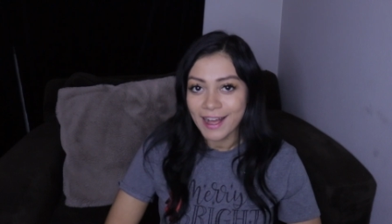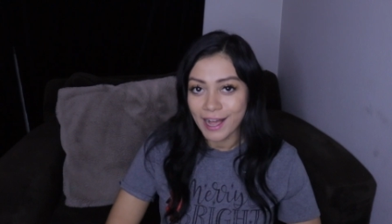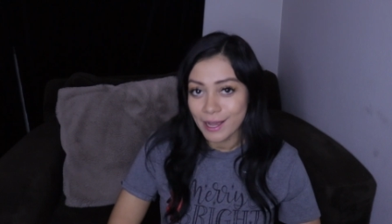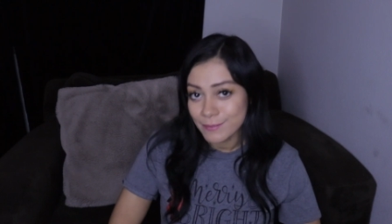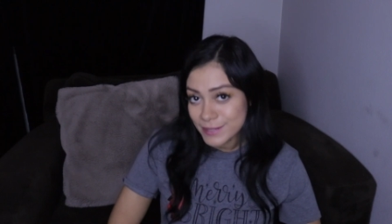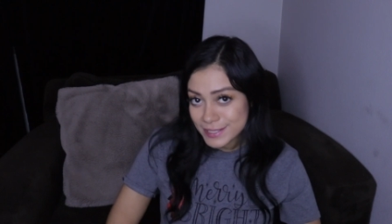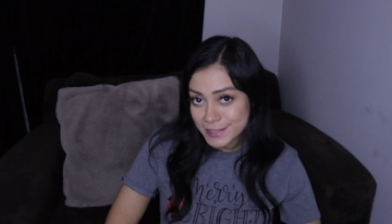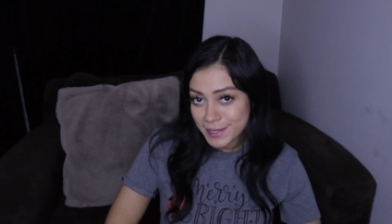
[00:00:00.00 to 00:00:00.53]

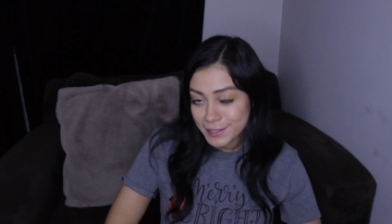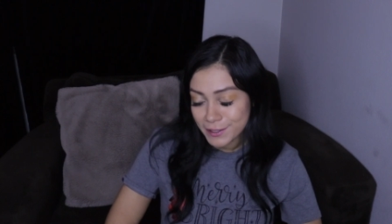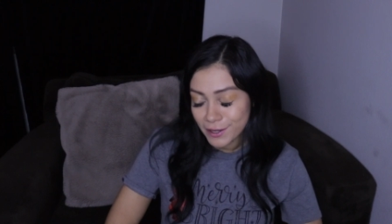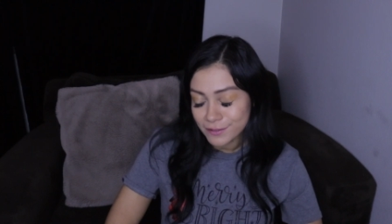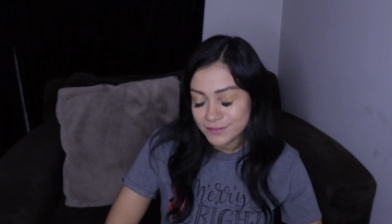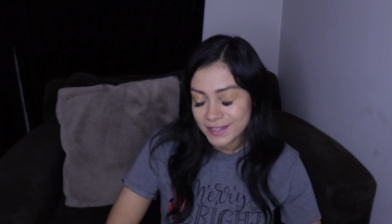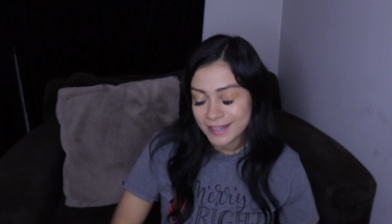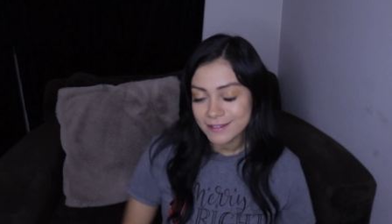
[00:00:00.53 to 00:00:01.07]
I'm going to sign
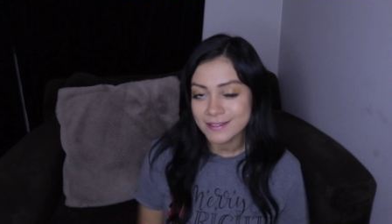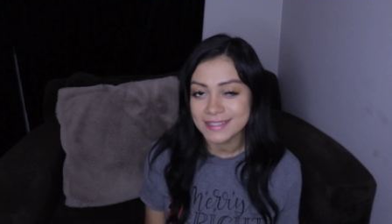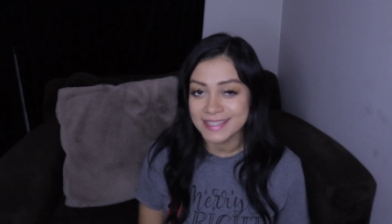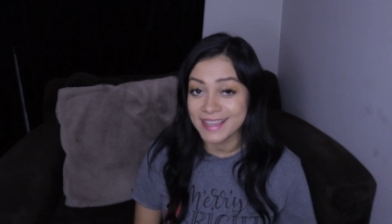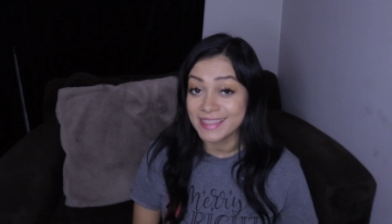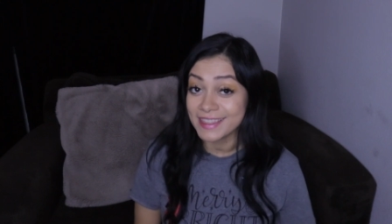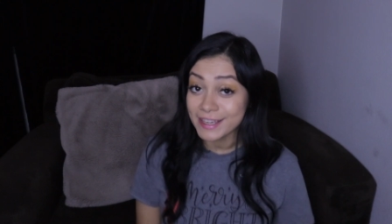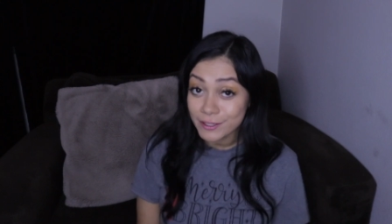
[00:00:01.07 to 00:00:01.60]
off now,
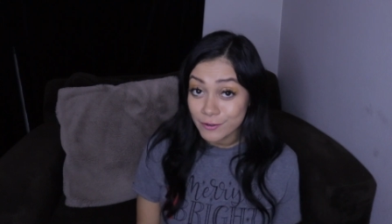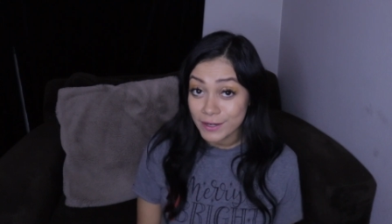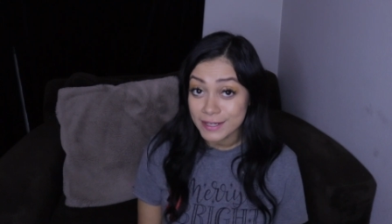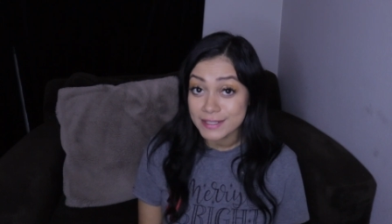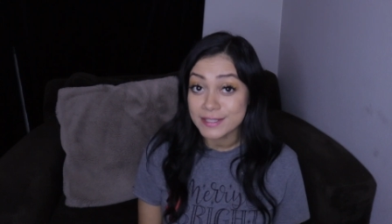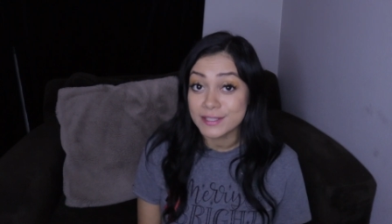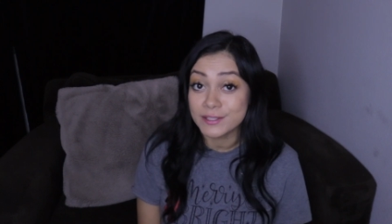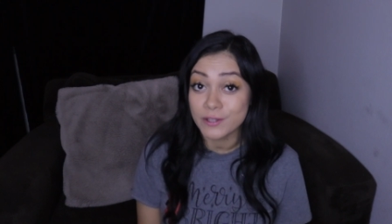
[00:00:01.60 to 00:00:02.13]
say thank you
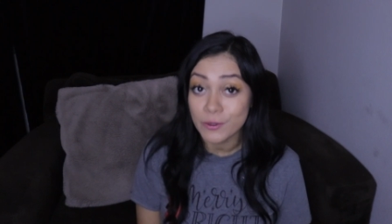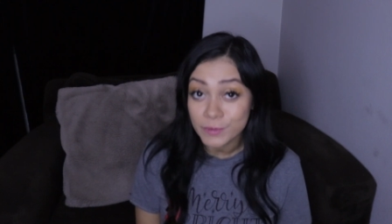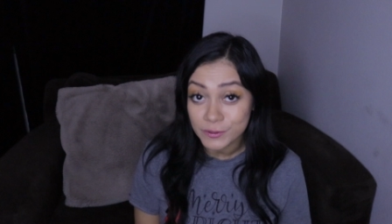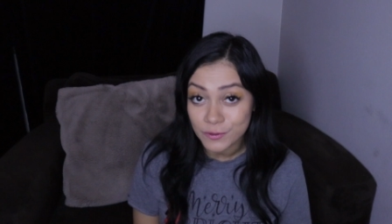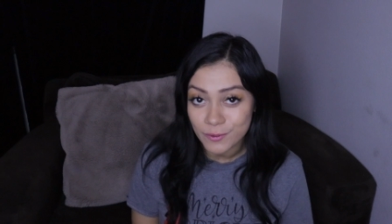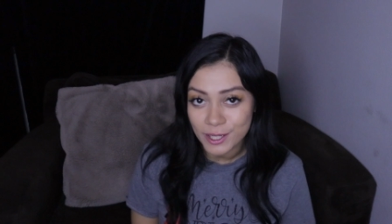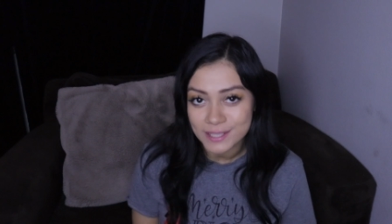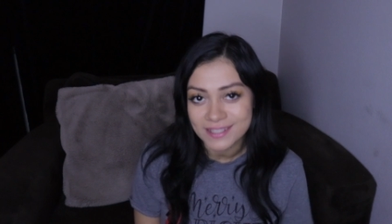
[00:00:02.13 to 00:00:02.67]
guys so much
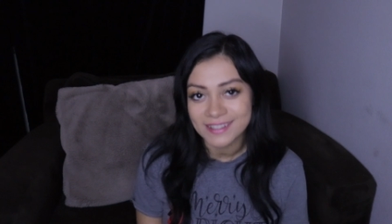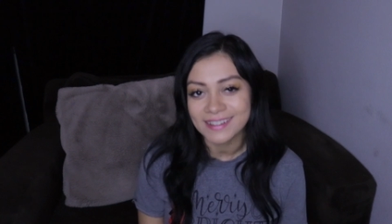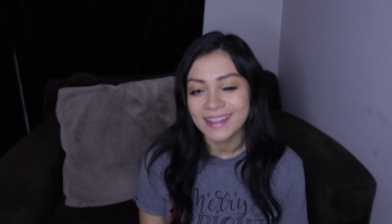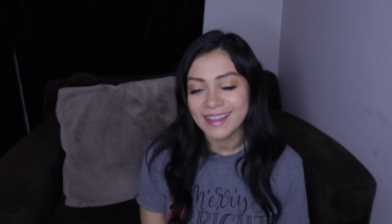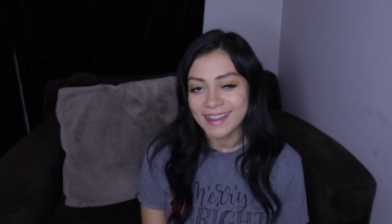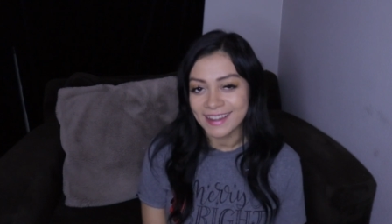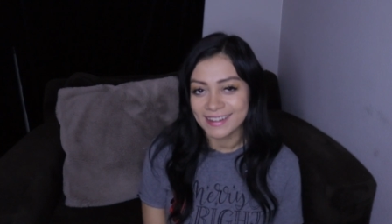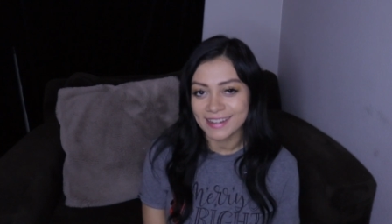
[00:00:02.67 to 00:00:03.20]
for watching,
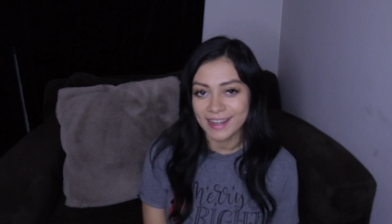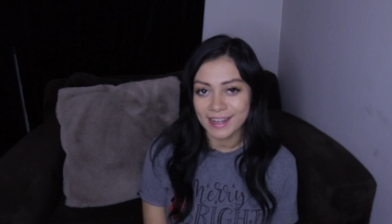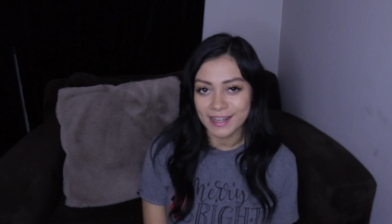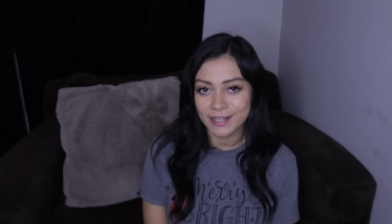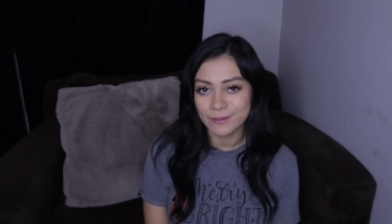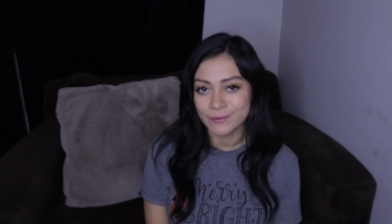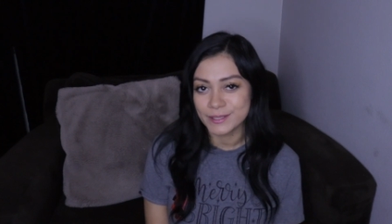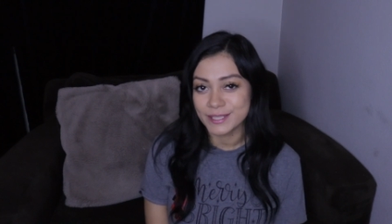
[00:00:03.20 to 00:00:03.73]
and
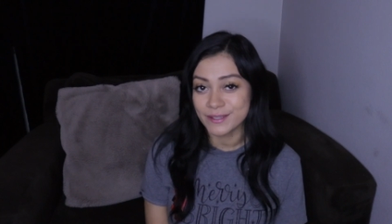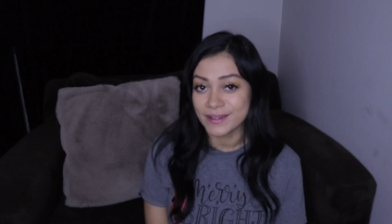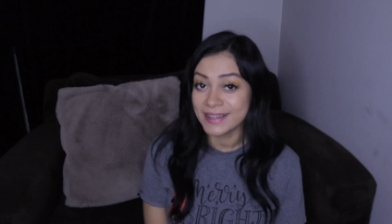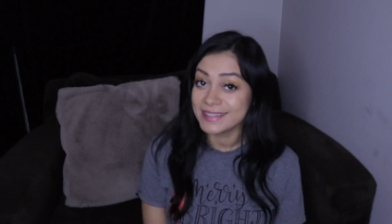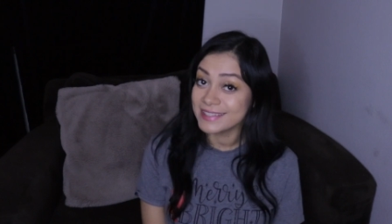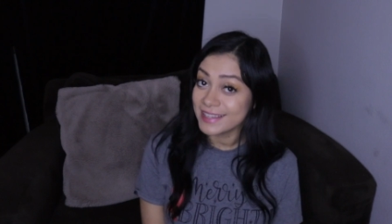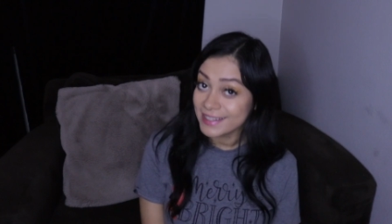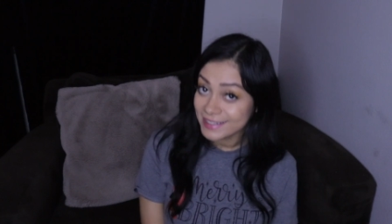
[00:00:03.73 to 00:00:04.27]
I will see you
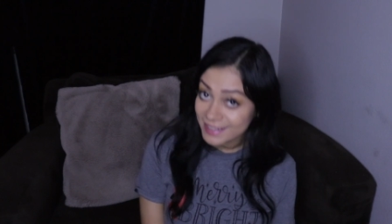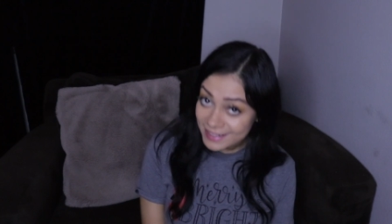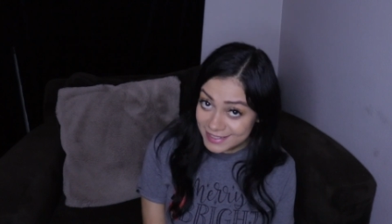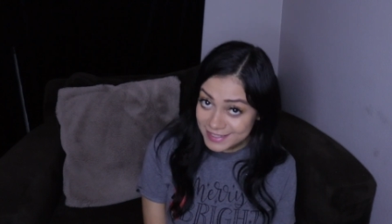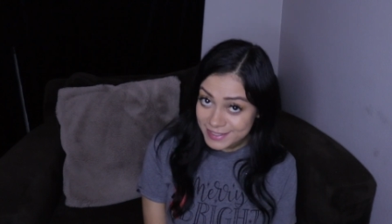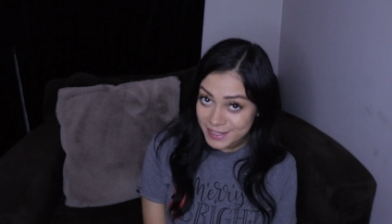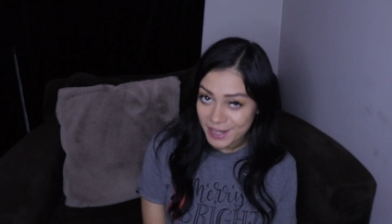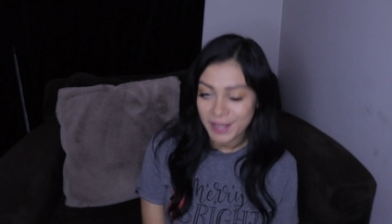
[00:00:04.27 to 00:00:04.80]
guys
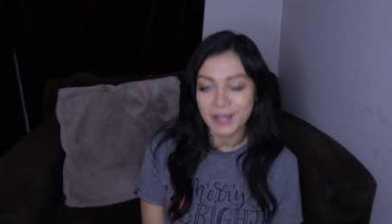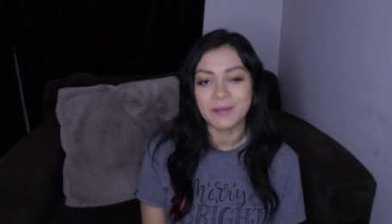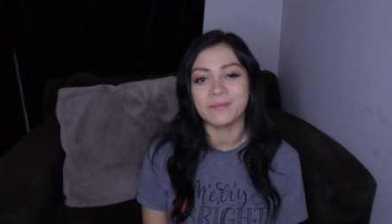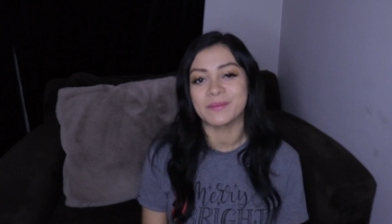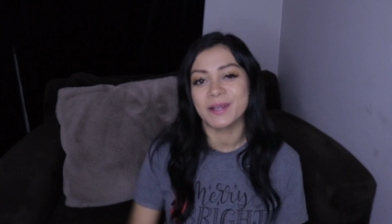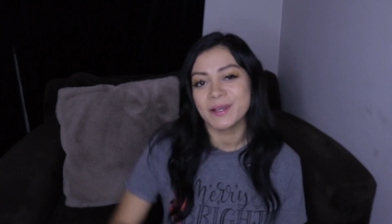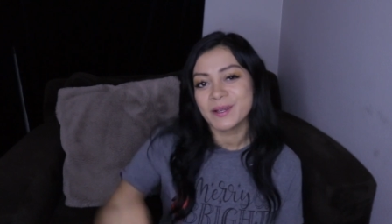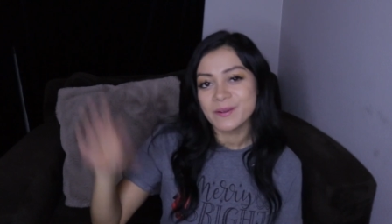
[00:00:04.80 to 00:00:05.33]
next
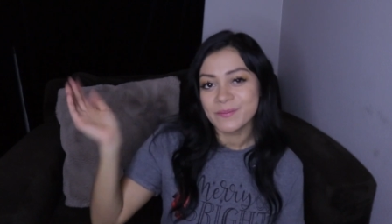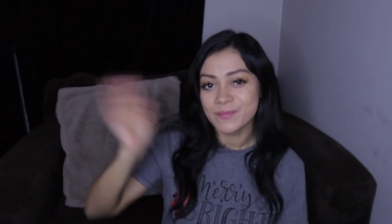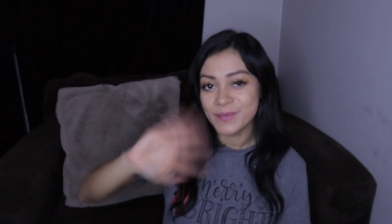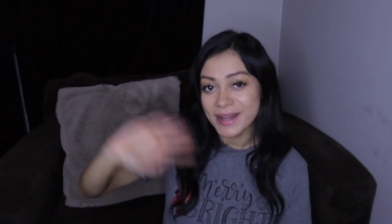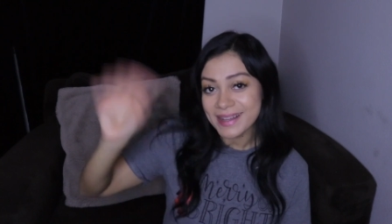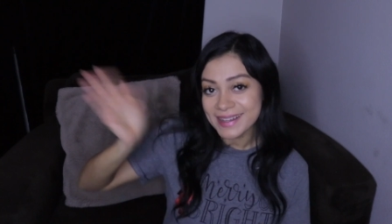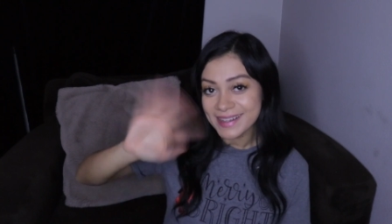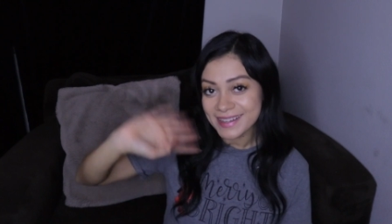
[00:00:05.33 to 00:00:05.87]
time.
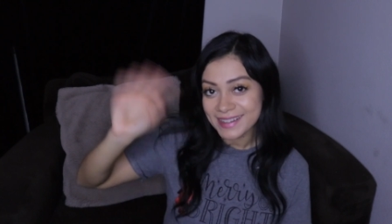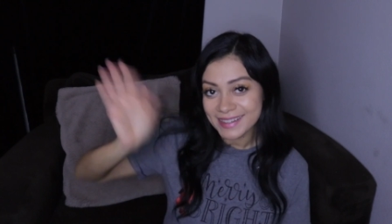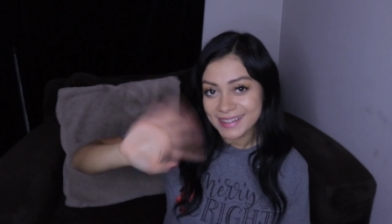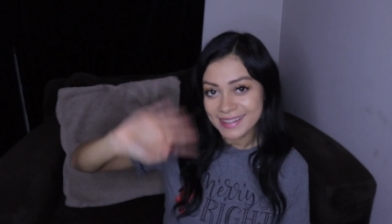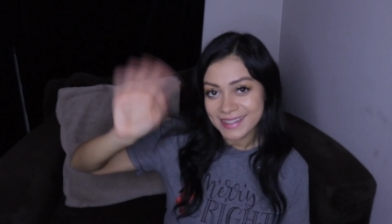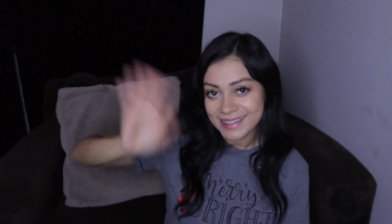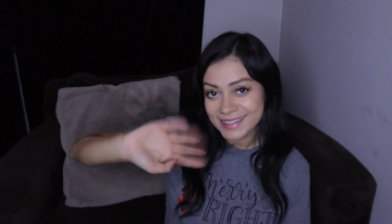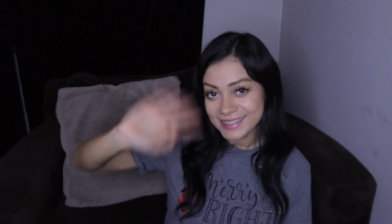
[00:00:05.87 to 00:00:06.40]

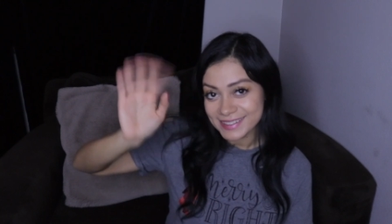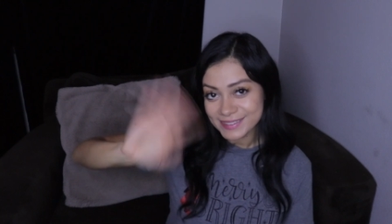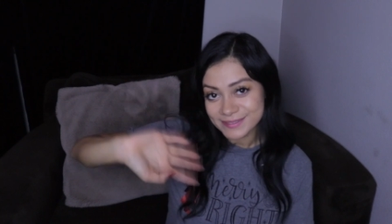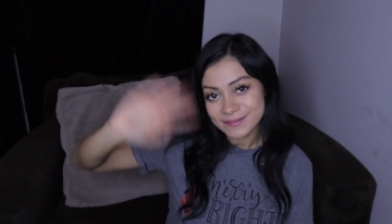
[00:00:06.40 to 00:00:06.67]
Bye!